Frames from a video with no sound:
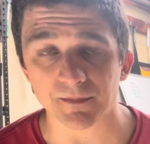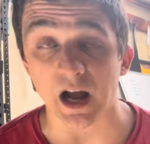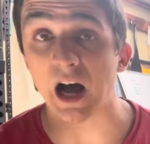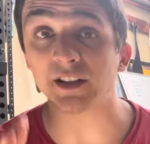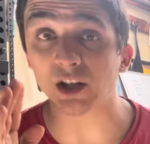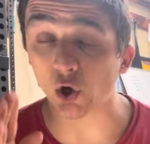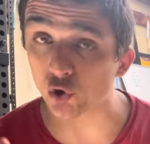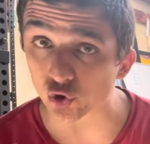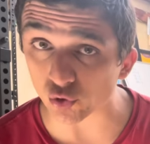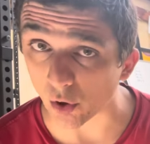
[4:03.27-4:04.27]
under
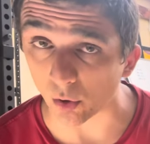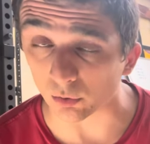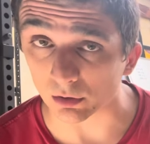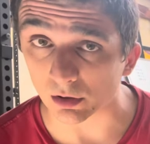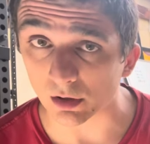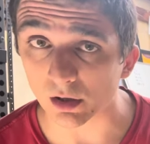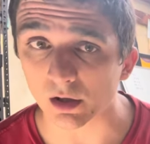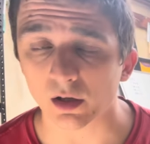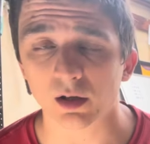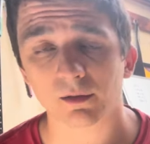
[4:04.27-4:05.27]
control,
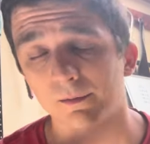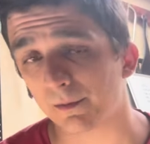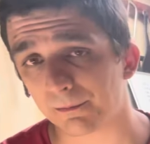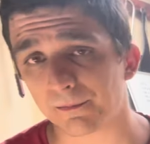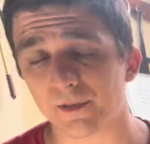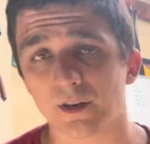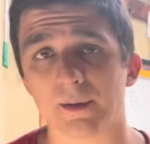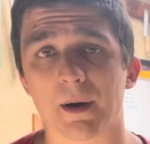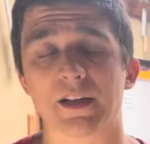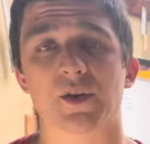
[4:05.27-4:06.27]
the
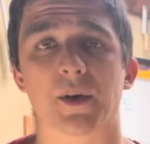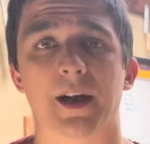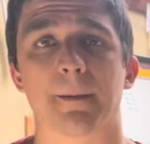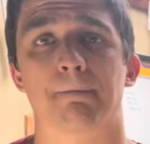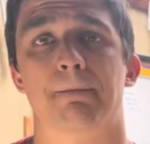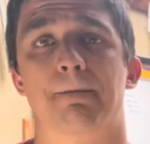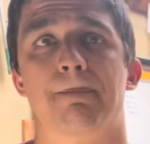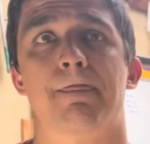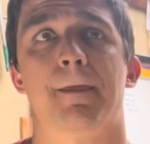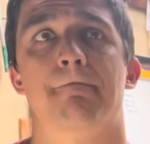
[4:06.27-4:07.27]
bar's going up.
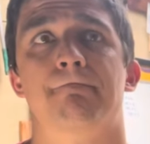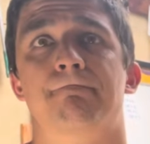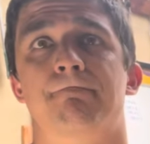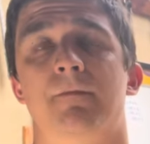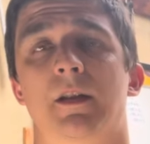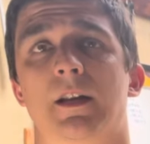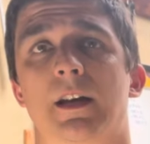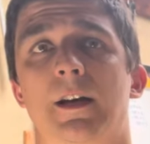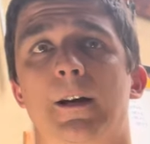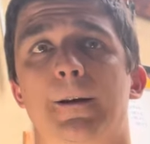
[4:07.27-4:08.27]

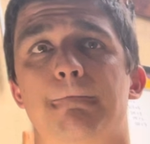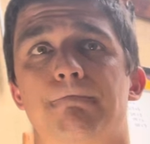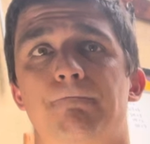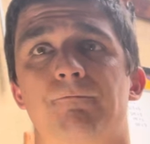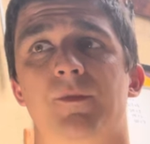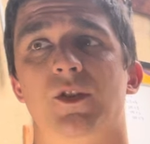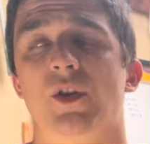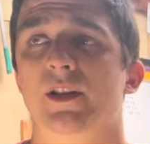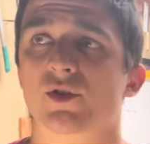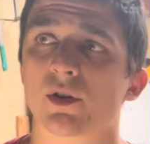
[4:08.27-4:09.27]
Uh,
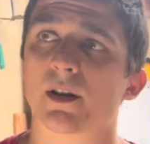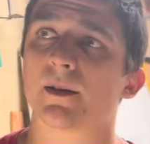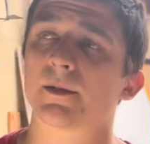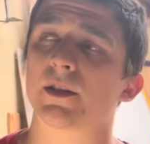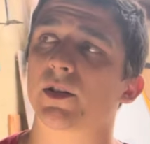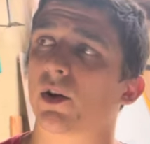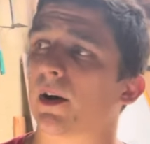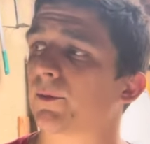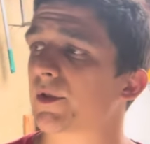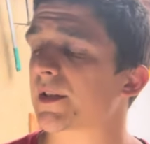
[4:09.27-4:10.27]
so it's not a, you know,
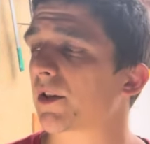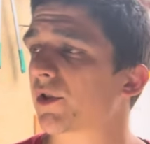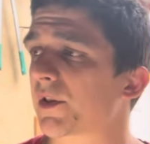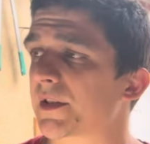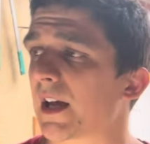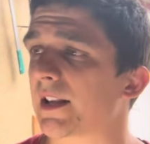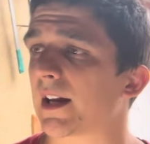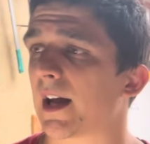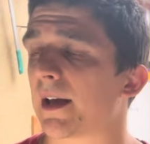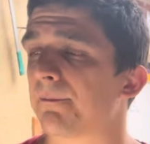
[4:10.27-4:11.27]
I'm not trying to say
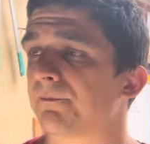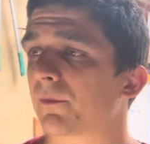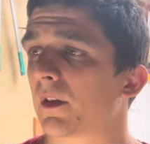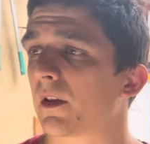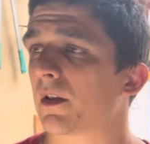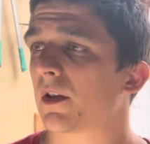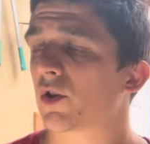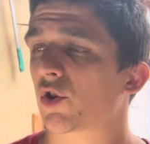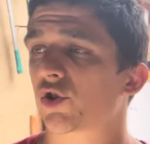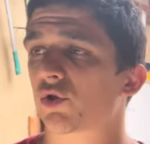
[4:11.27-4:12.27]
that I am,
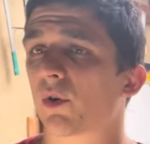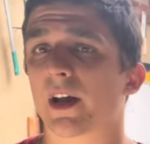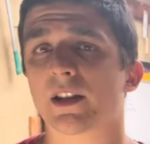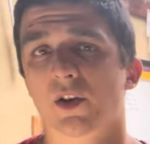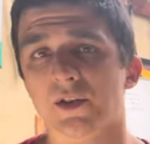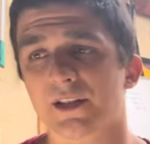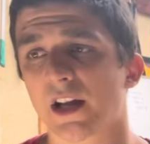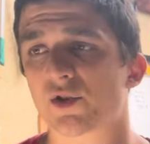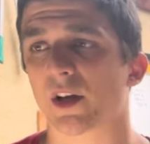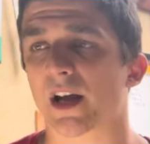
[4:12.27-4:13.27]
you know, stronger in the
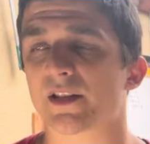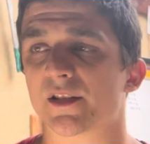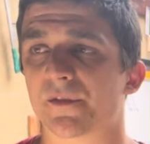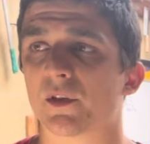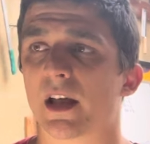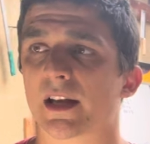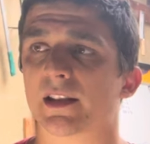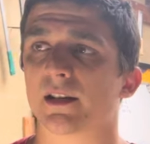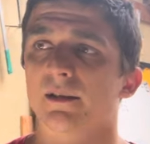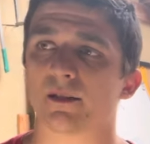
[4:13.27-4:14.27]
concentric. I just feel like
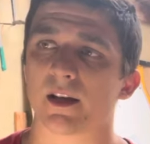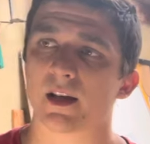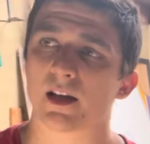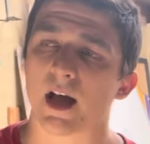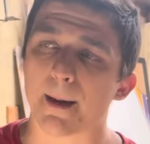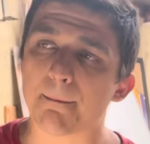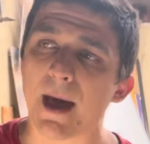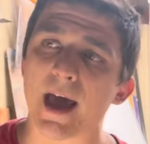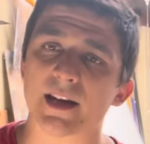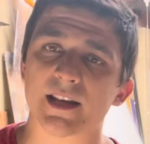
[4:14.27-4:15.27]
the a
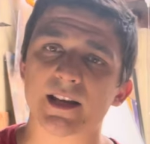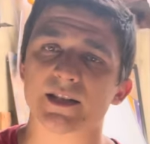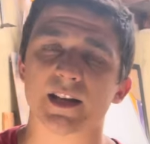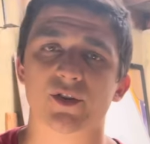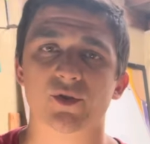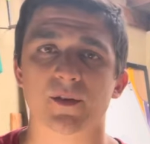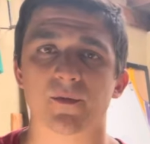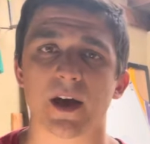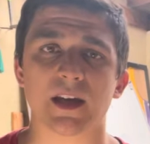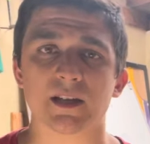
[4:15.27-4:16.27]
bad eccentric
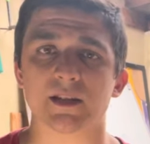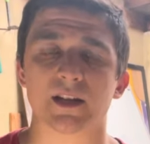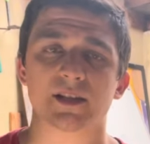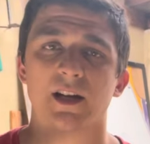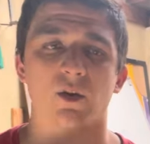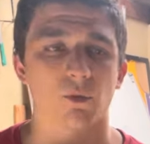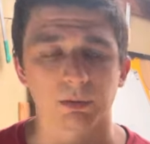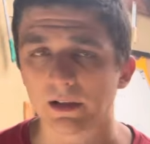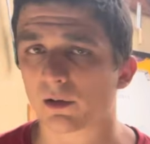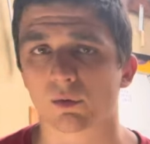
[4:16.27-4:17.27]
phase is going to
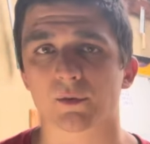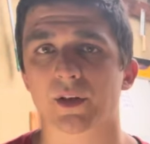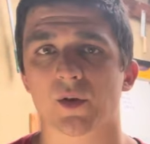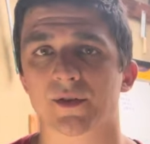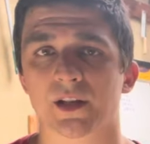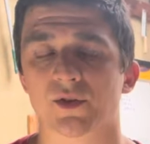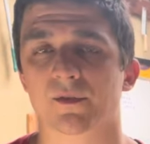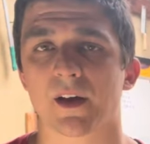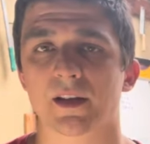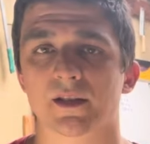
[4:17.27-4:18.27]
completely ruin the concentric
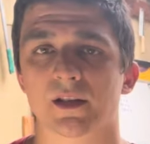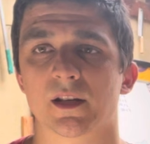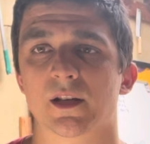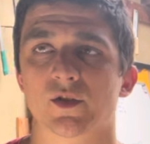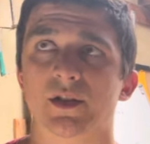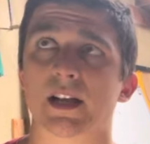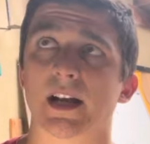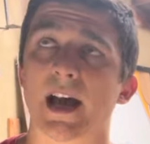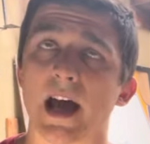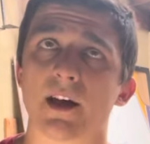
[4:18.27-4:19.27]
phase. So it's
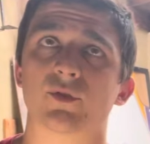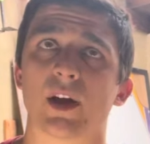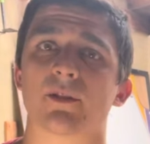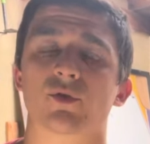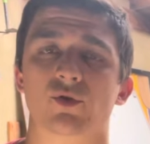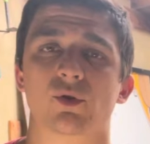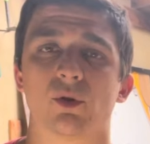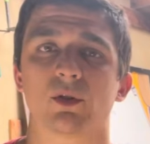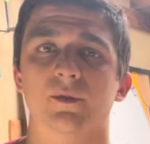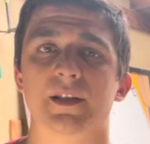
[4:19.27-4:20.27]
like I have to have
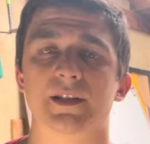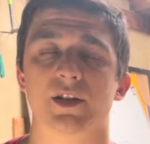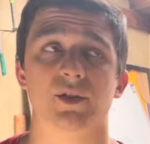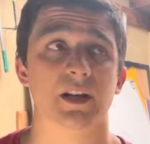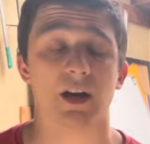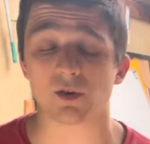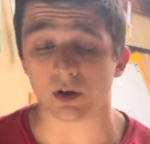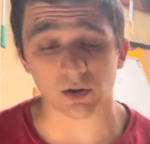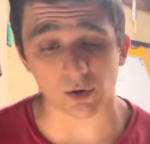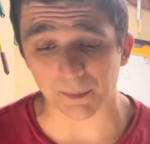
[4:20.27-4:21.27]
control of the eccentric. And I know
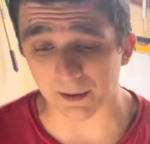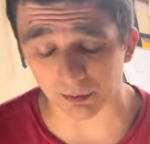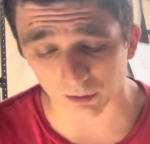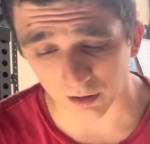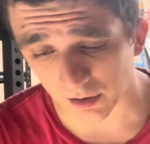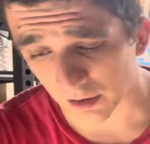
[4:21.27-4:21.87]
a lot of people